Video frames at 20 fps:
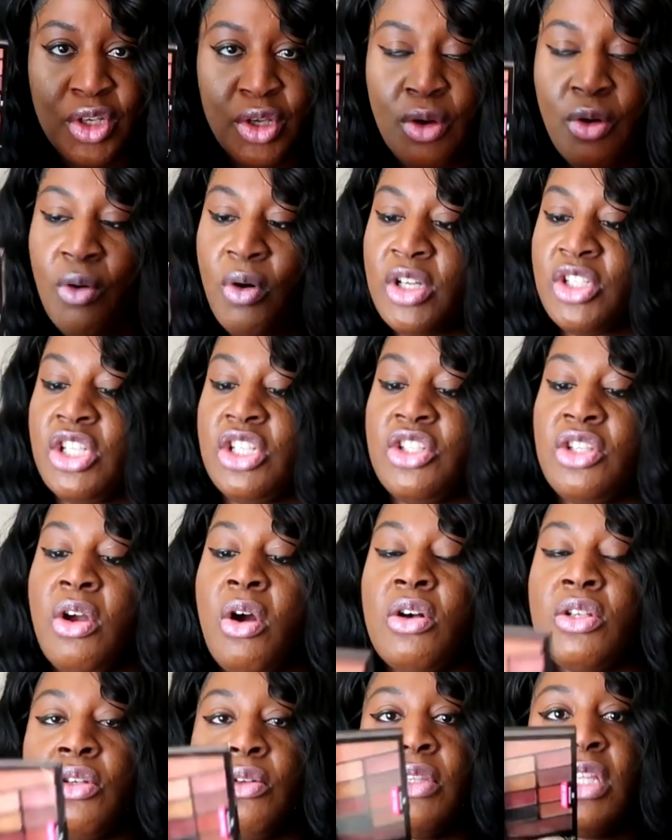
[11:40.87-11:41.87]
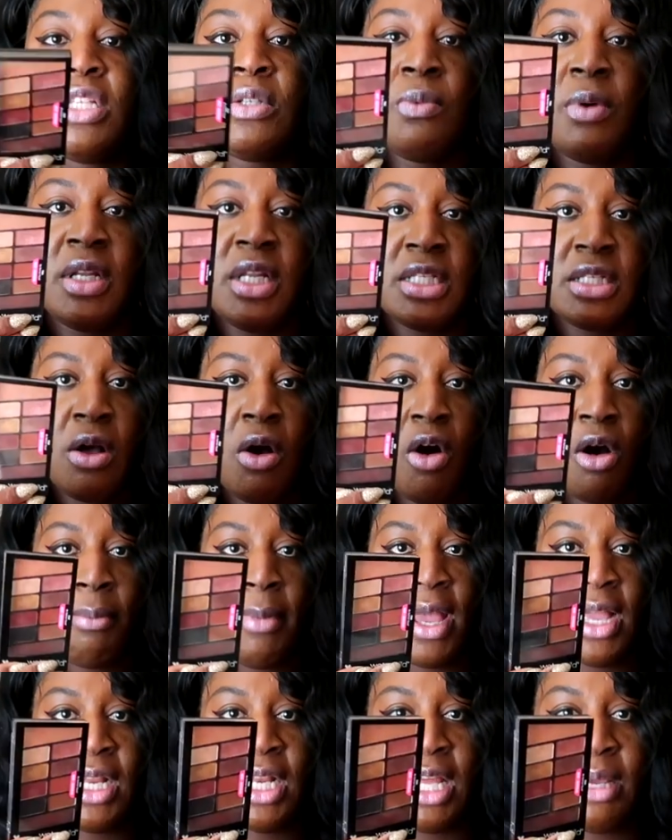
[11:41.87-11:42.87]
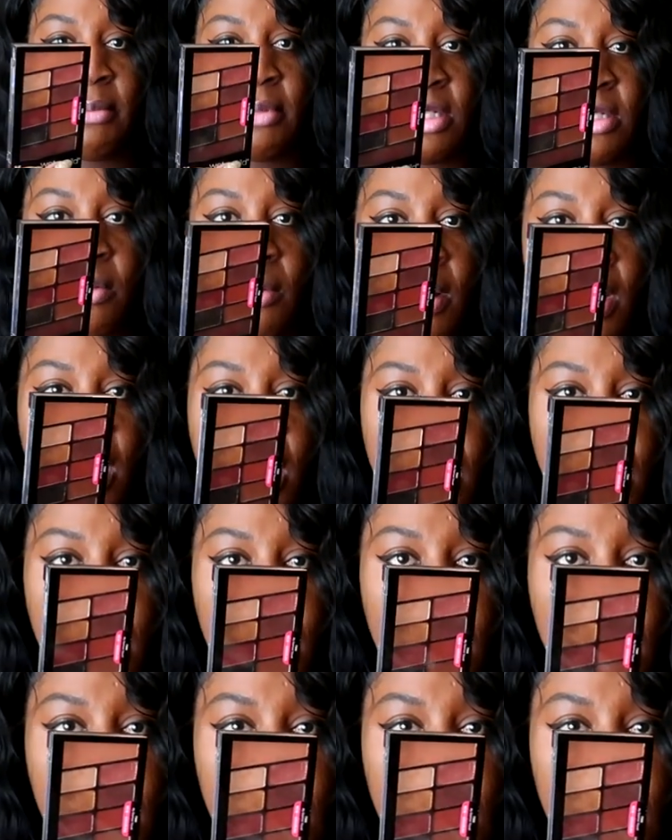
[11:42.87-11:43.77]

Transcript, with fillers: gorgeous y'all so this one is called my glamour squad